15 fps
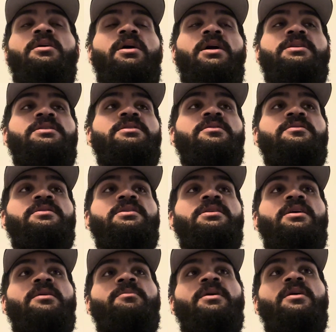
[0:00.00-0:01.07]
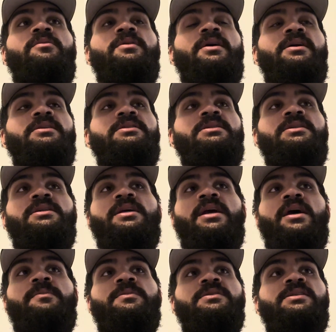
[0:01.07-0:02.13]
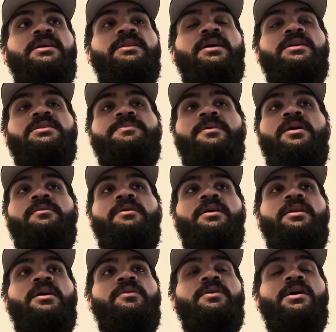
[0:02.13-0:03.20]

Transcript: I just don't see that, man. We got D-Cam to take that spot right now.